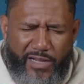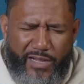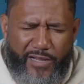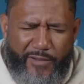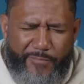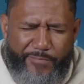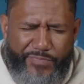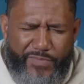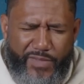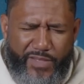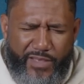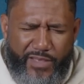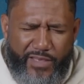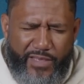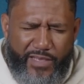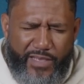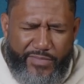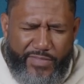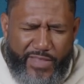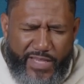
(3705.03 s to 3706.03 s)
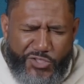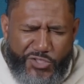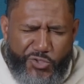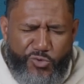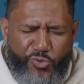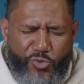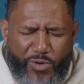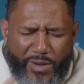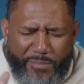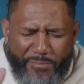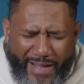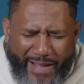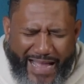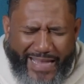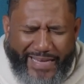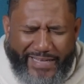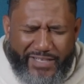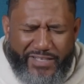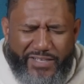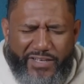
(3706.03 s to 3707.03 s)
Yes. And that you're
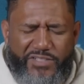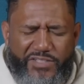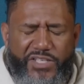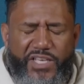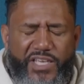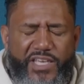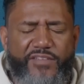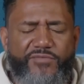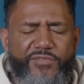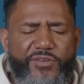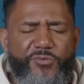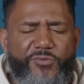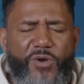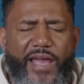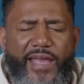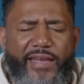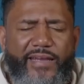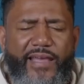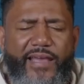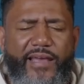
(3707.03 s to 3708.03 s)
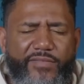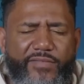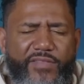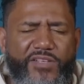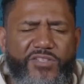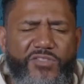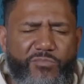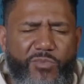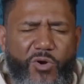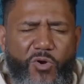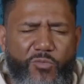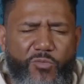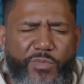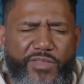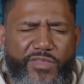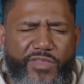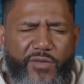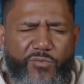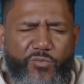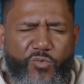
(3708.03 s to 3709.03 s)
reminding us even right now in this
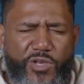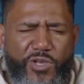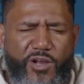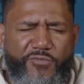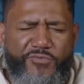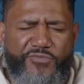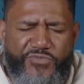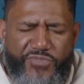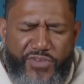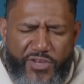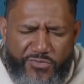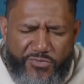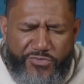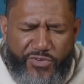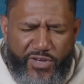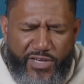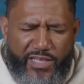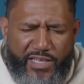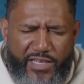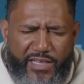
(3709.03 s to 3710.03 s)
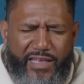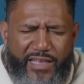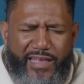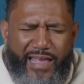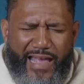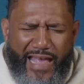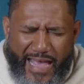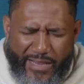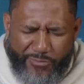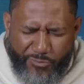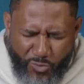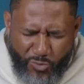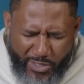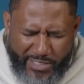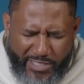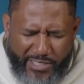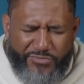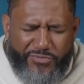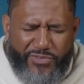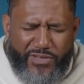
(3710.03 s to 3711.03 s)
moment that we are fearfully and
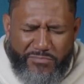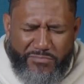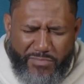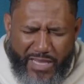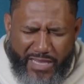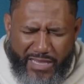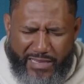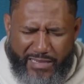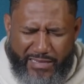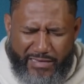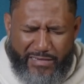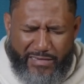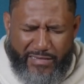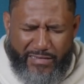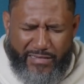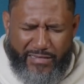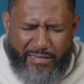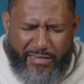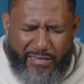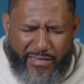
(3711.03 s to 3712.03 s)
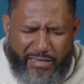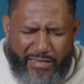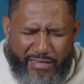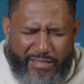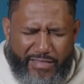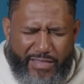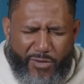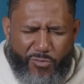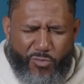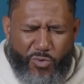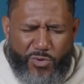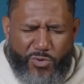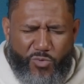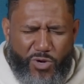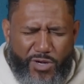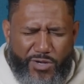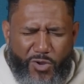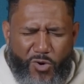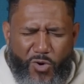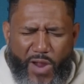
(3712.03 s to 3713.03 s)
wonderfully made, that we
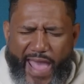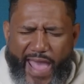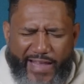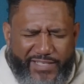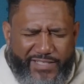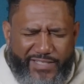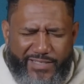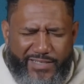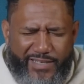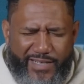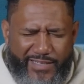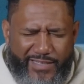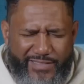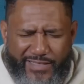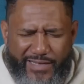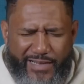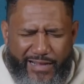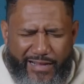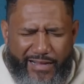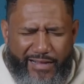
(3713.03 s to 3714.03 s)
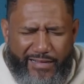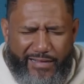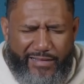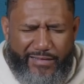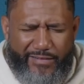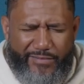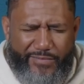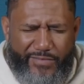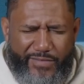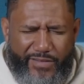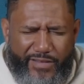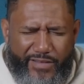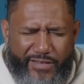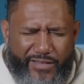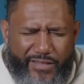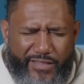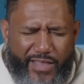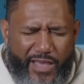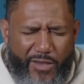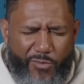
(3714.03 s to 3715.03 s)
were no accidents, God. Yes.
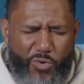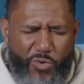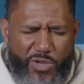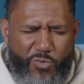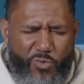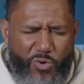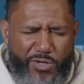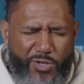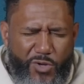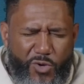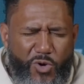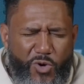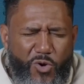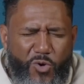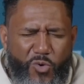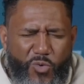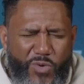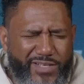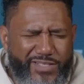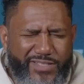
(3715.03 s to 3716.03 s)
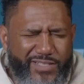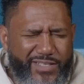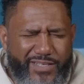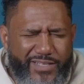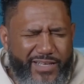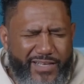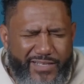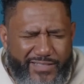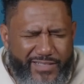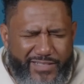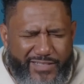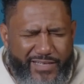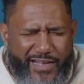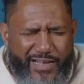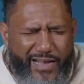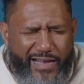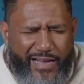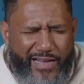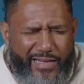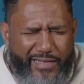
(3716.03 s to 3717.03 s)
That we were no coincidences,
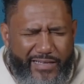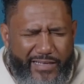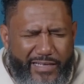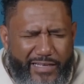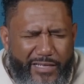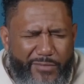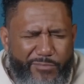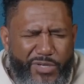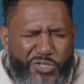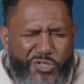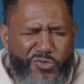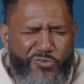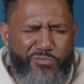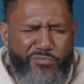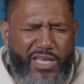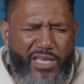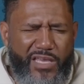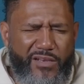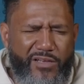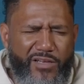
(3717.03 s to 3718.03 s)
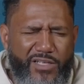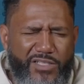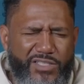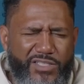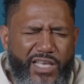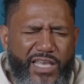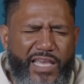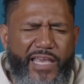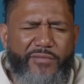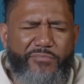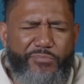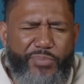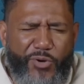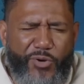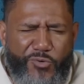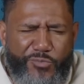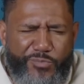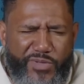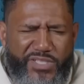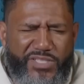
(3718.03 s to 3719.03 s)
God, but you made us in
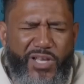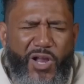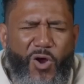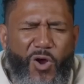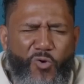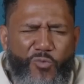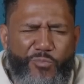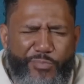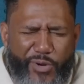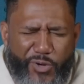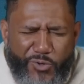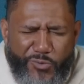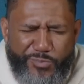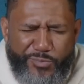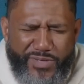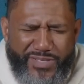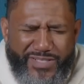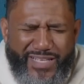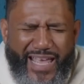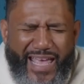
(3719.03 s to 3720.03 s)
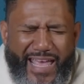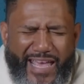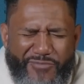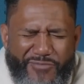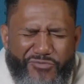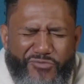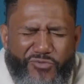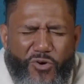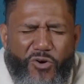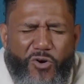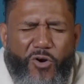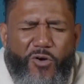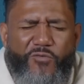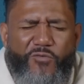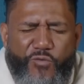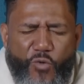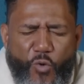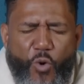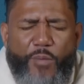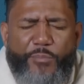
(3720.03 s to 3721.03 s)
purpose, on purpose, and for
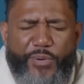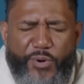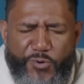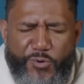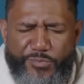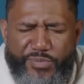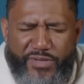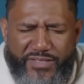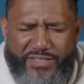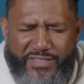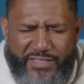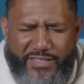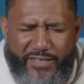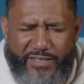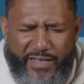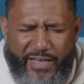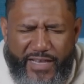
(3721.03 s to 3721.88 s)
a purpose.